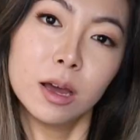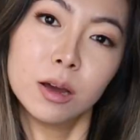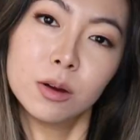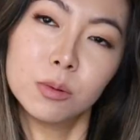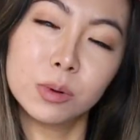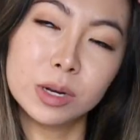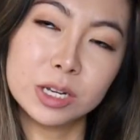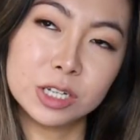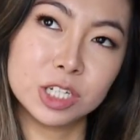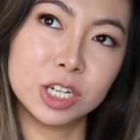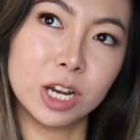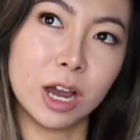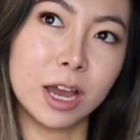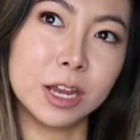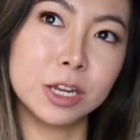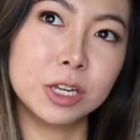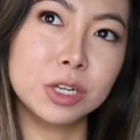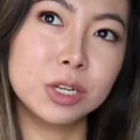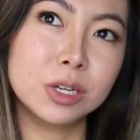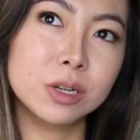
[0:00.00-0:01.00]
which
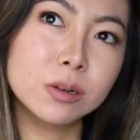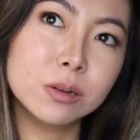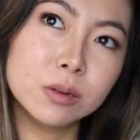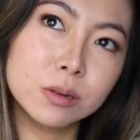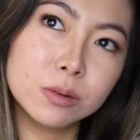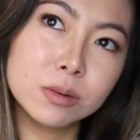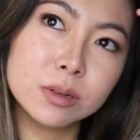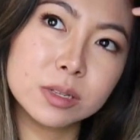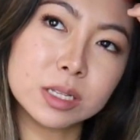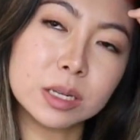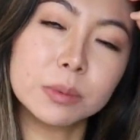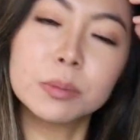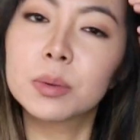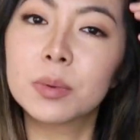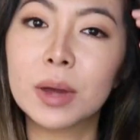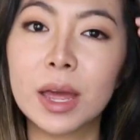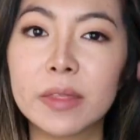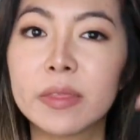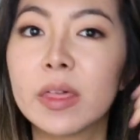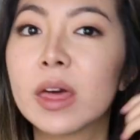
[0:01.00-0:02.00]
I knew some
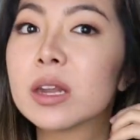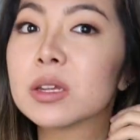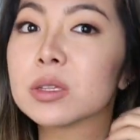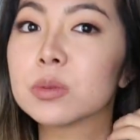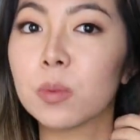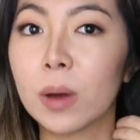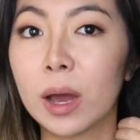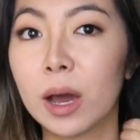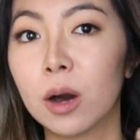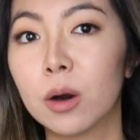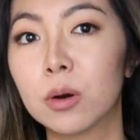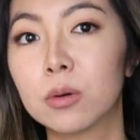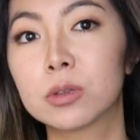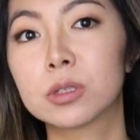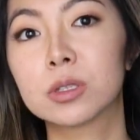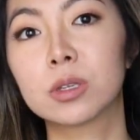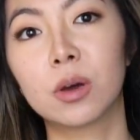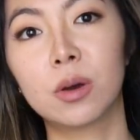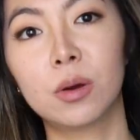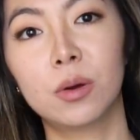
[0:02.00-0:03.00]
people had that as well,
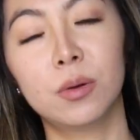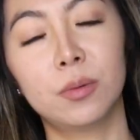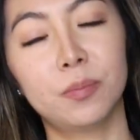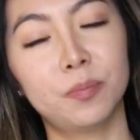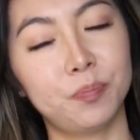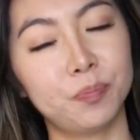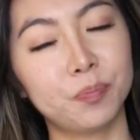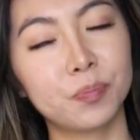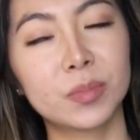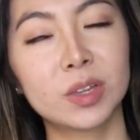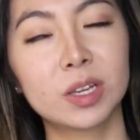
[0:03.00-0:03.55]
so,